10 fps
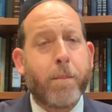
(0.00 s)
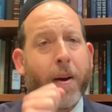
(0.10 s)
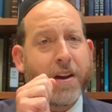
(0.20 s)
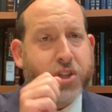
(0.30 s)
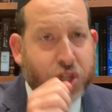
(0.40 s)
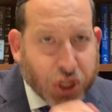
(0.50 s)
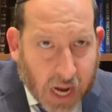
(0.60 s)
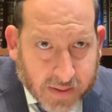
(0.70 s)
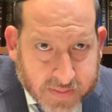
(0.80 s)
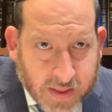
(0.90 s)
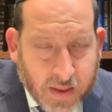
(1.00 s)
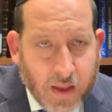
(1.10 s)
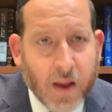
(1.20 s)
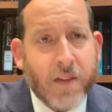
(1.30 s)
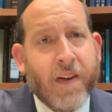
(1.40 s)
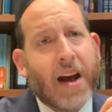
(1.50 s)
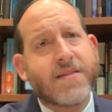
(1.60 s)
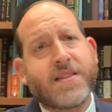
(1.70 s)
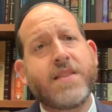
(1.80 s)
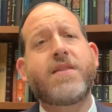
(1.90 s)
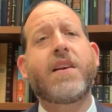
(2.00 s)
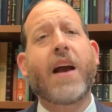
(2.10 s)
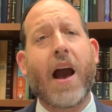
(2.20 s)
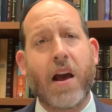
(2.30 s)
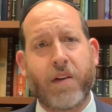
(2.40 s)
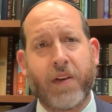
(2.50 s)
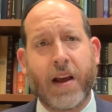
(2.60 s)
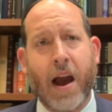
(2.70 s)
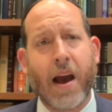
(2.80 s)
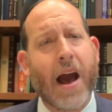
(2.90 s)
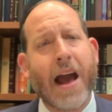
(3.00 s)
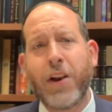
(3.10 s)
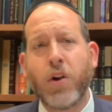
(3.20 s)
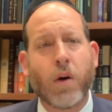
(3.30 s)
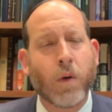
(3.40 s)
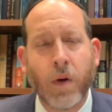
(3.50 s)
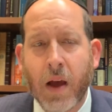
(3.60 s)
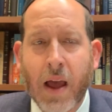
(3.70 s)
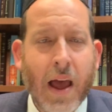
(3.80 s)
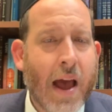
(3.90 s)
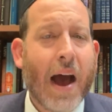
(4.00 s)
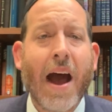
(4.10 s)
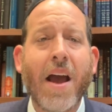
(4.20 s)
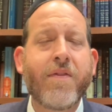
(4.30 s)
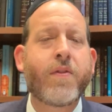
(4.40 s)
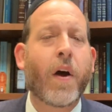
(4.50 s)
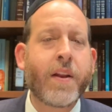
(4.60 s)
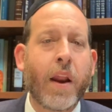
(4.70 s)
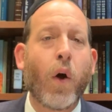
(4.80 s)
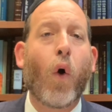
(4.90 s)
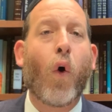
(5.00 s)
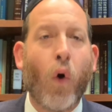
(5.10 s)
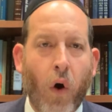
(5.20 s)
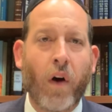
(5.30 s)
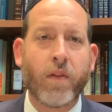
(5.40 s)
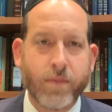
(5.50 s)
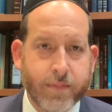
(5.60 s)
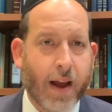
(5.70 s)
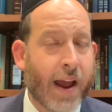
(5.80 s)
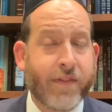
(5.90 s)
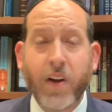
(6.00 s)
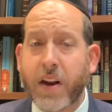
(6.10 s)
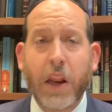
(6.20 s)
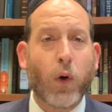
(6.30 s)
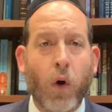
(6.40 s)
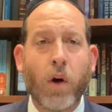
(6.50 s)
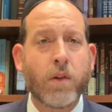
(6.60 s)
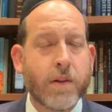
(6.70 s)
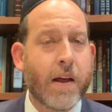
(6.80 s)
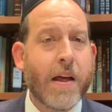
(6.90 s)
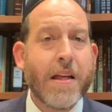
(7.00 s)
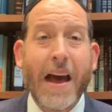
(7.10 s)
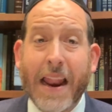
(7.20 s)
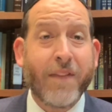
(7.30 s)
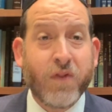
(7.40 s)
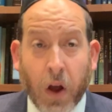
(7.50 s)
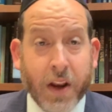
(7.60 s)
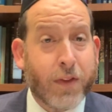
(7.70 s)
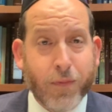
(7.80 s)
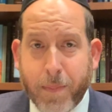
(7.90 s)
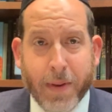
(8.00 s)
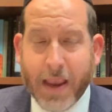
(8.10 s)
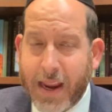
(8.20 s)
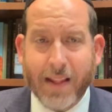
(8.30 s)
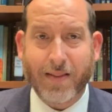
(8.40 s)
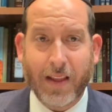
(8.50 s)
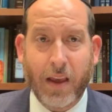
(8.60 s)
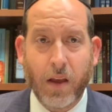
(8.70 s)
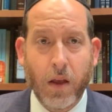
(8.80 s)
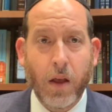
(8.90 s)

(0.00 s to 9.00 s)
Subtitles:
Pashati, Va'asisi, Kach, V'kach. I know. I've done it all. And I've done it repeatedly.